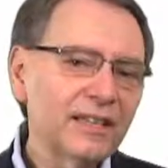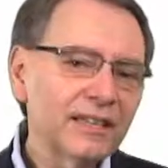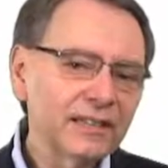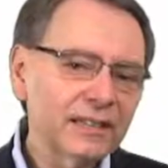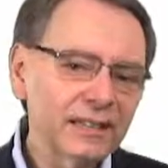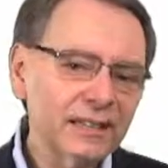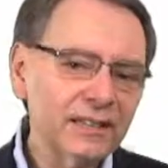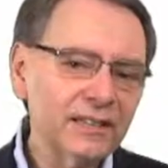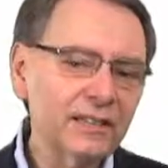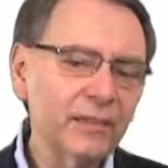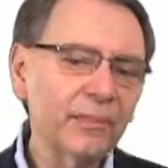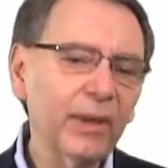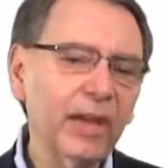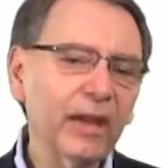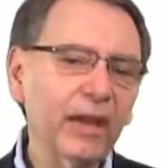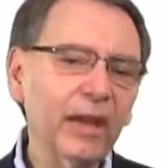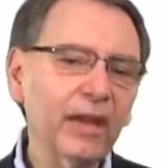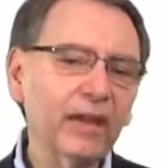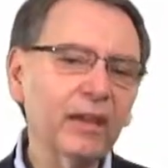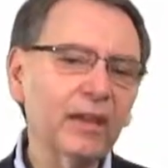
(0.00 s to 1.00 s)

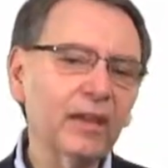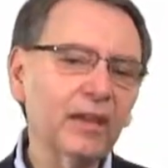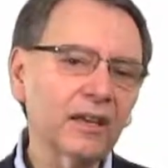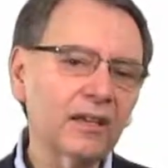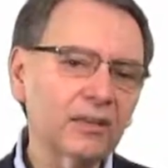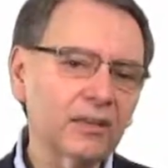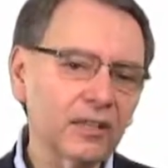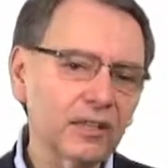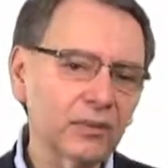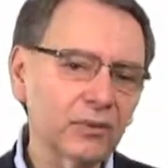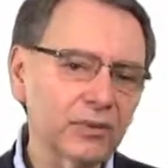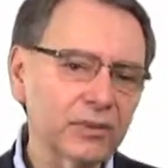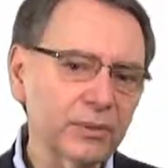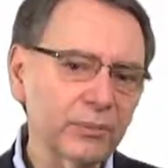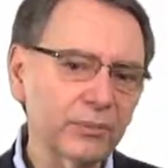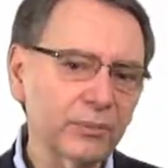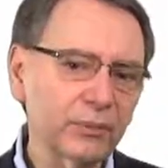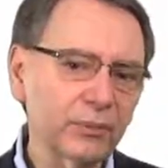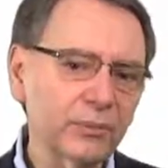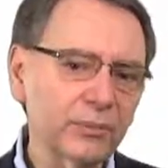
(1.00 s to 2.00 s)
systematic continuous
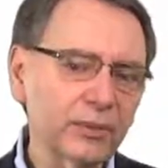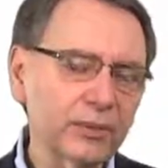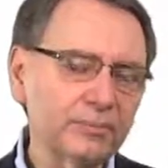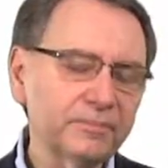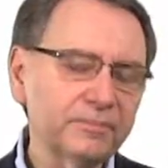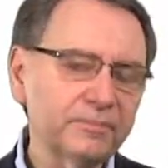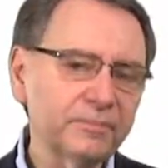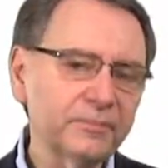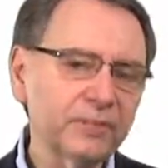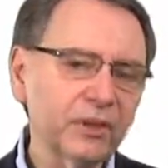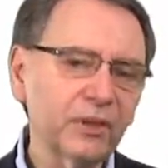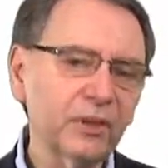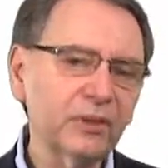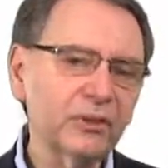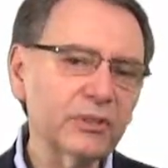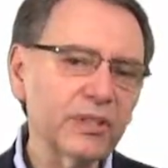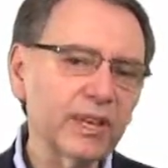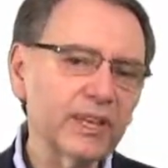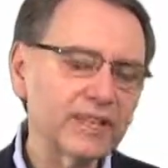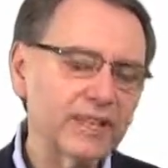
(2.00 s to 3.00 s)
improvement. So
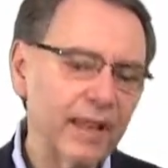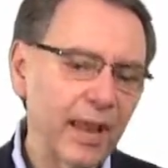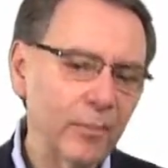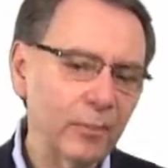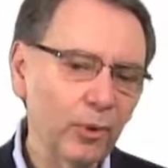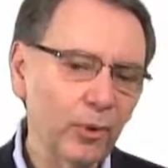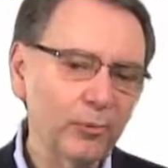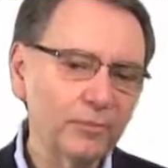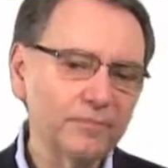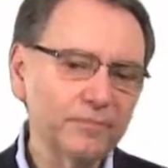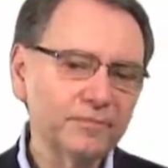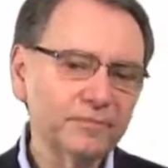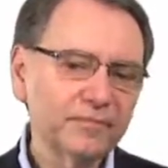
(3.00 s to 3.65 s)
here's an example.